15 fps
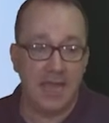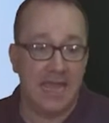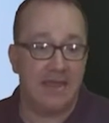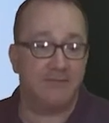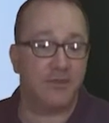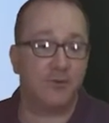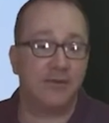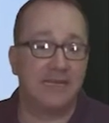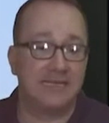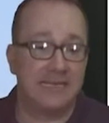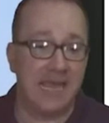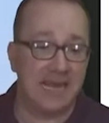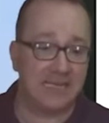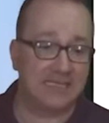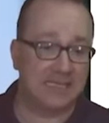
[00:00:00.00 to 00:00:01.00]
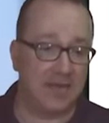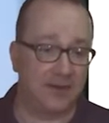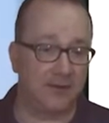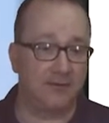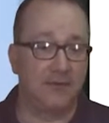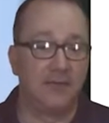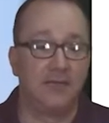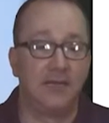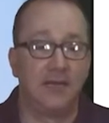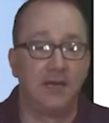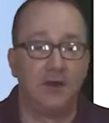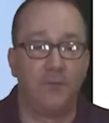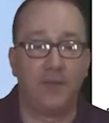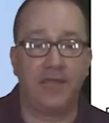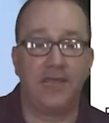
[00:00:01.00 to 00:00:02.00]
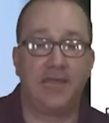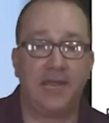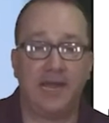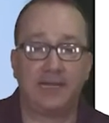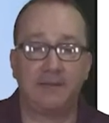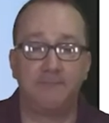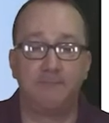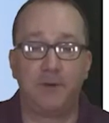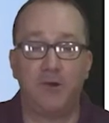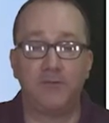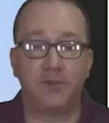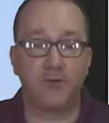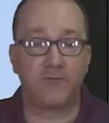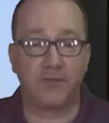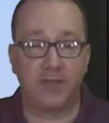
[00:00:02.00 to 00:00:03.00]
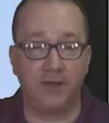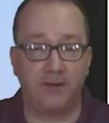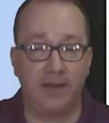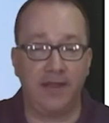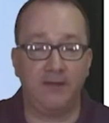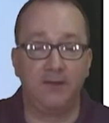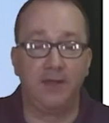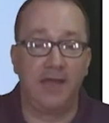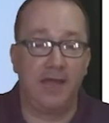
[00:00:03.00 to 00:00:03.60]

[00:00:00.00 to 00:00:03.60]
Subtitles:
If they're in a data center, we can connect them both over the internet